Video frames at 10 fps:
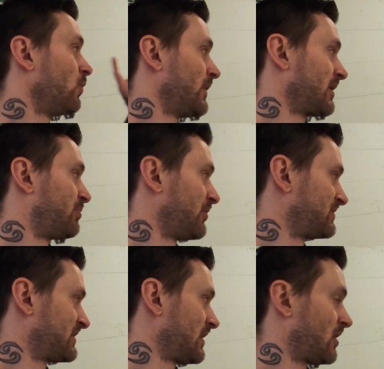we can
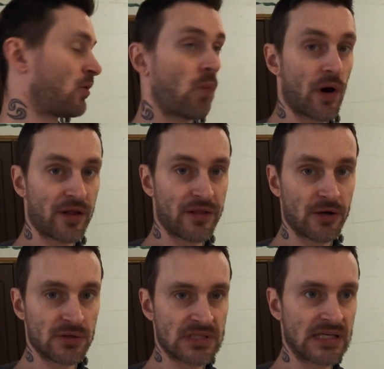put one of
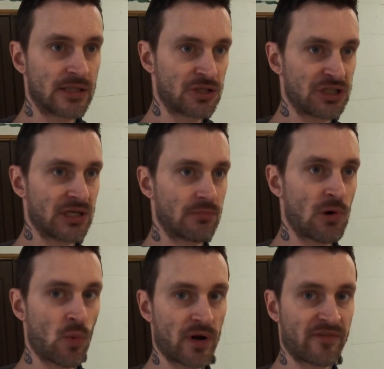those in the
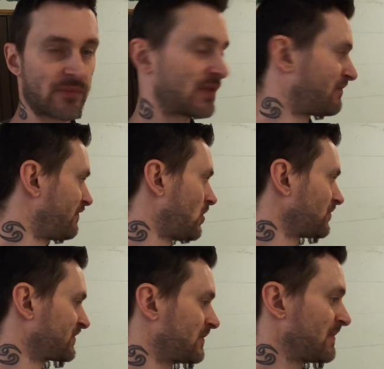gym, one of them in the
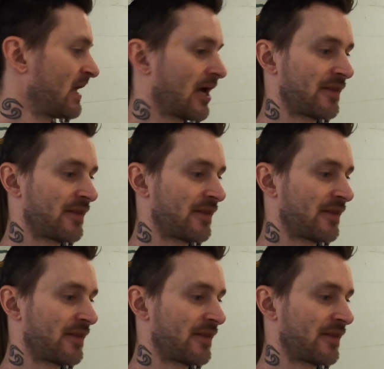vault,